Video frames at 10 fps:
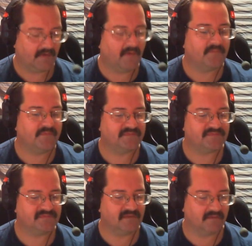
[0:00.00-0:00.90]
Oh, this
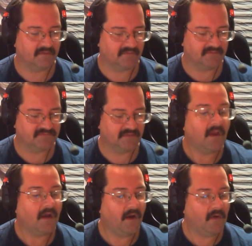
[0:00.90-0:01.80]
is hilarious.
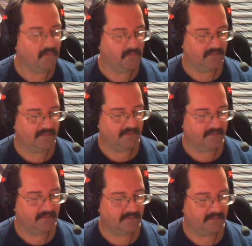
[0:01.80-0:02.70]
Oh!
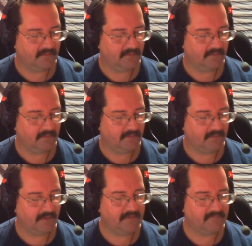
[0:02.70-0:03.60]

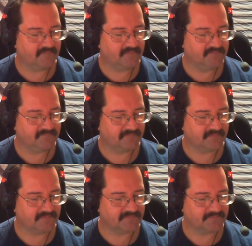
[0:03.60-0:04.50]
I have a use for
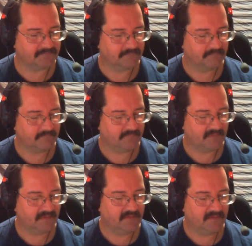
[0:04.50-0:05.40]
this.
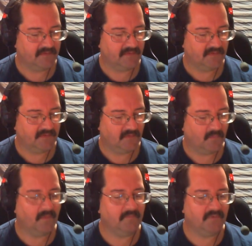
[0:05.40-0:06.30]

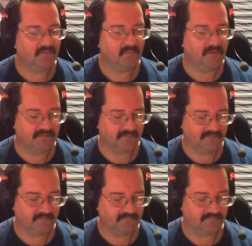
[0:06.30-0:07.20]
1 blue, 1
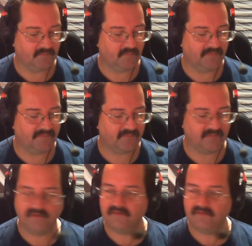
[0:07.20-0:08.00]
other for a 1/3.